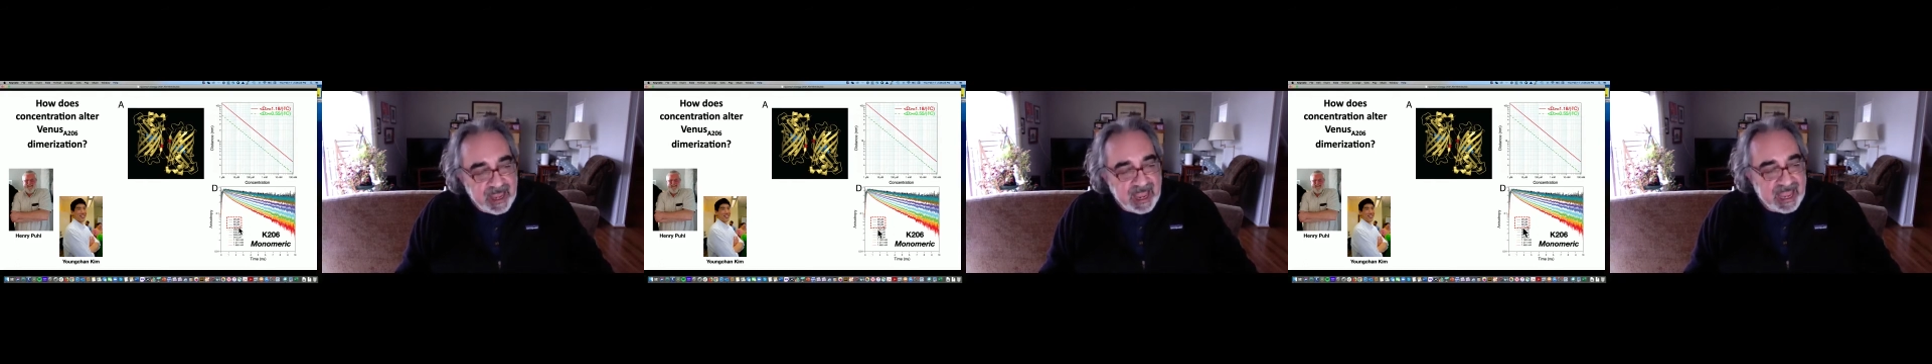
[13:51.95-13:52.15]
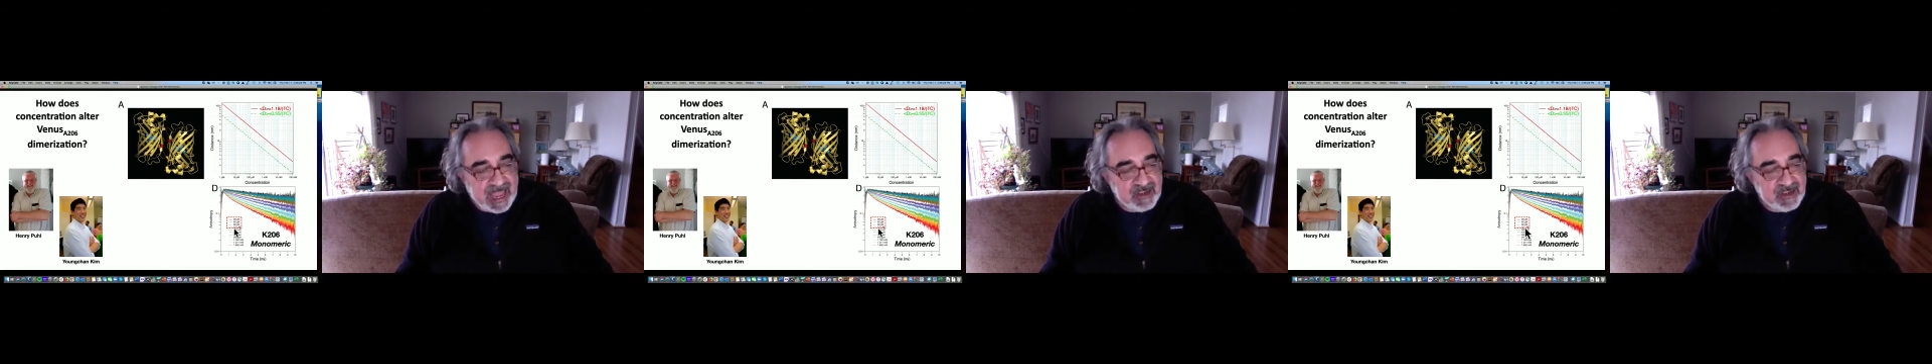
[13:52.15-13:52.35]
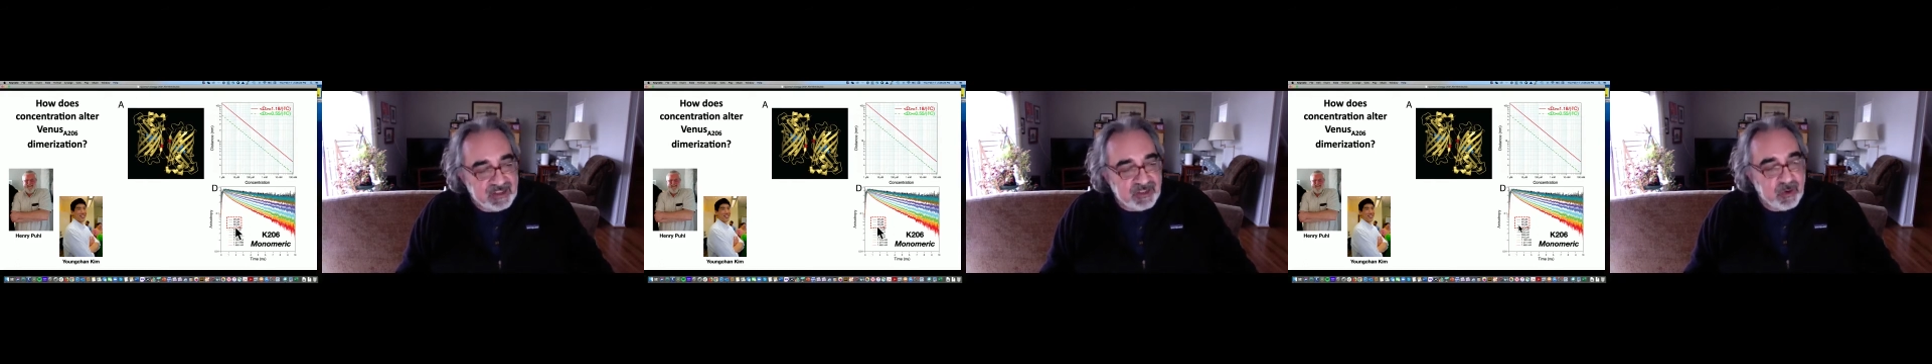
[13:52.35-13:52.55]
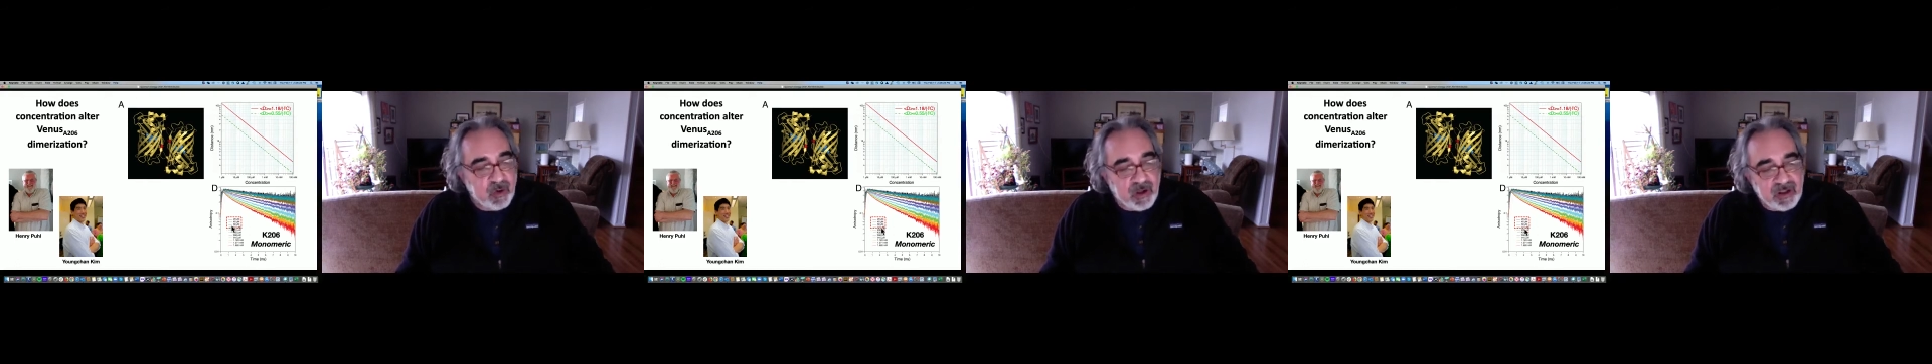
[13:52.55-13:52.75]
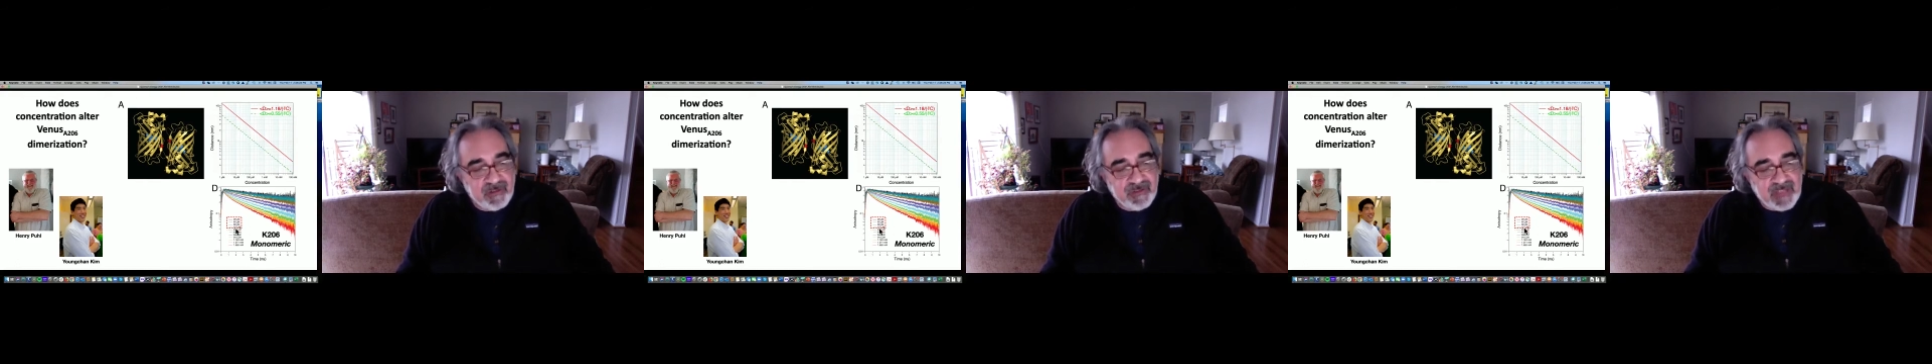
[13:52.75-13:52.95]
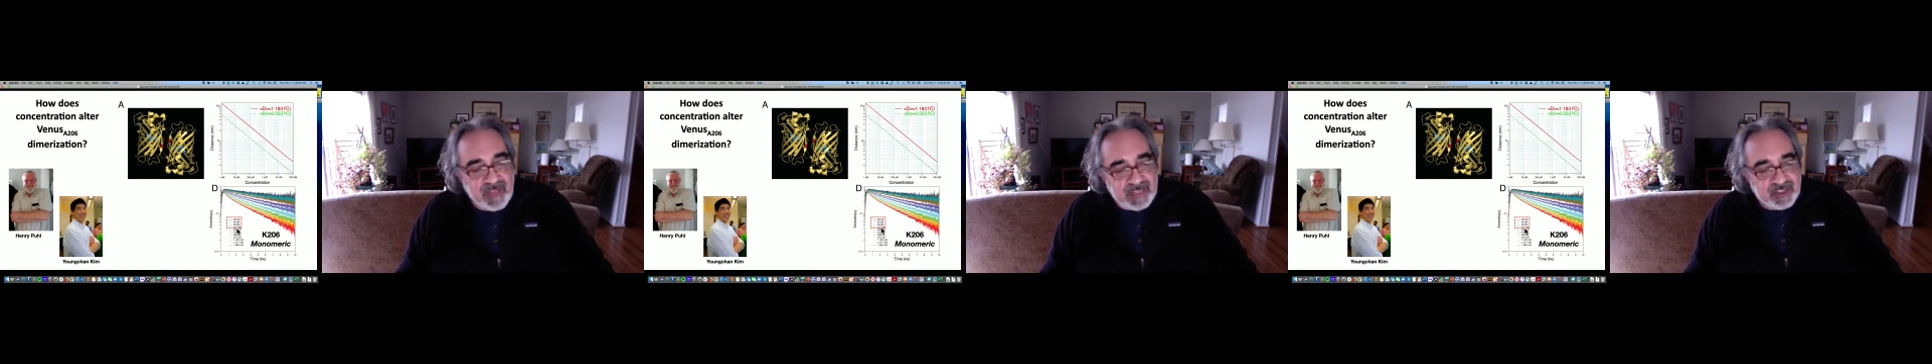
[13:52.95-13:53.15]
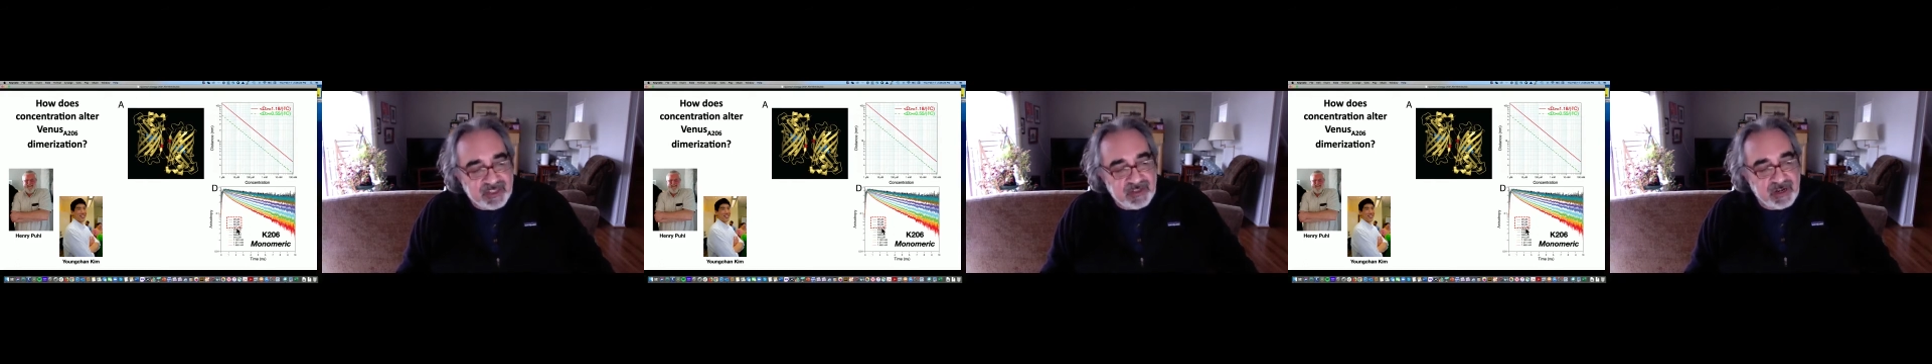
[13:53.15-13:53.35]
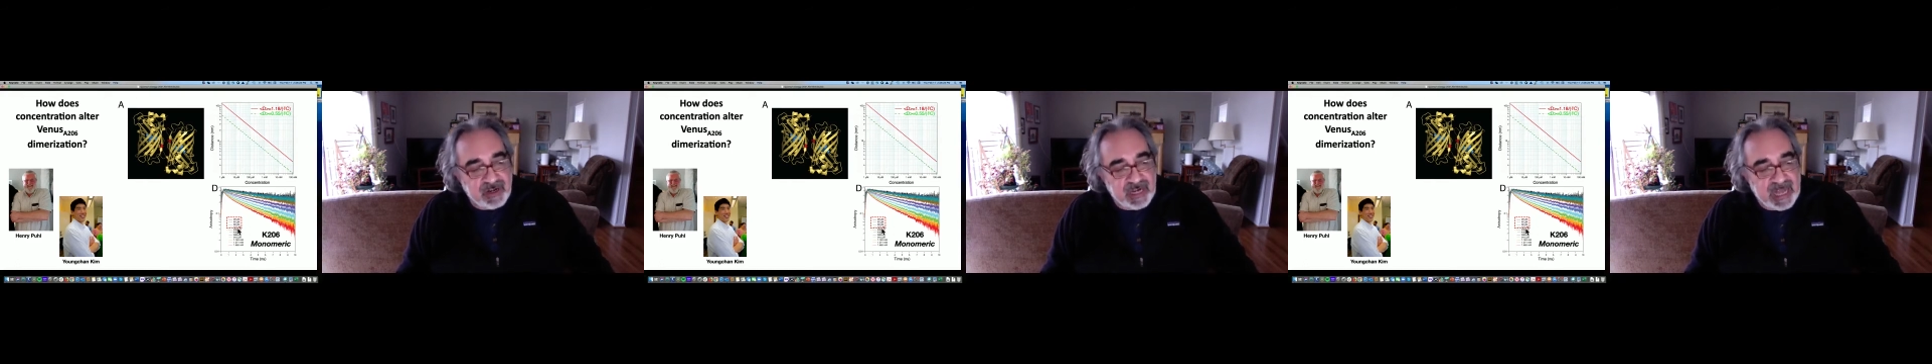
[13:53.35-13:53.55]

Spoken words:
And so all of that started